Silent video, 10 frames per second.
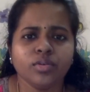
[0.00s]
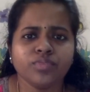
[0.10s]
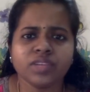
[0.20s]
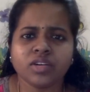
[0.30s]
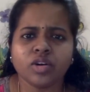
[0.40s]

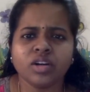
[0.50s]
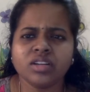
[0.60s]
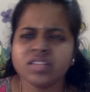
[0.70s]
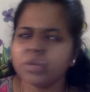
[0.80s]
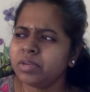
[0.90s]
or
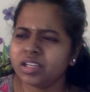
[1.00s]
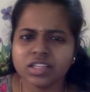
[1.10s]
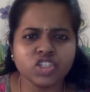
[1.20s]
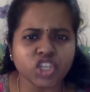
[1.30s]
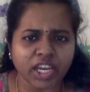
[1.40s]
some
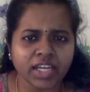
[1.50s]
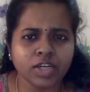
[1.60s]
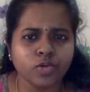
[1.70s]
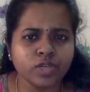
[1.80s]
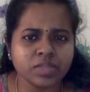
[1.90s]
little
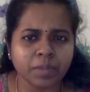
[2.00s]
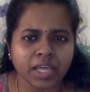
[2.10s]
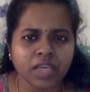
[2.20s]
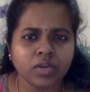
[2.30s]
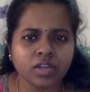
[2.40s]
child who is
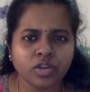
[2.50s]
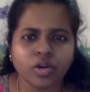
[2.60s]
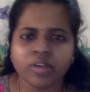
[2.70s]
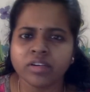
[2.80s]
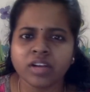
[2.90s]
playing in
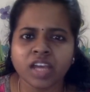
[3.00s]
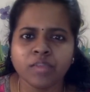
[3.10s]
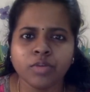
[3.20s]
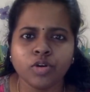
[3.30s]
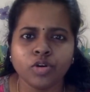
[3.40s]
your
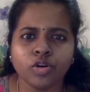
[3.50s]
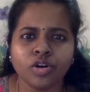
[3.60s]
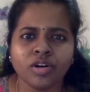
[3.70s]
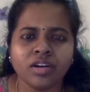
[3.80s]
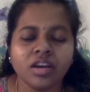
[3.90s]

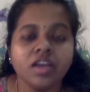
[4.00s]
neighborhood.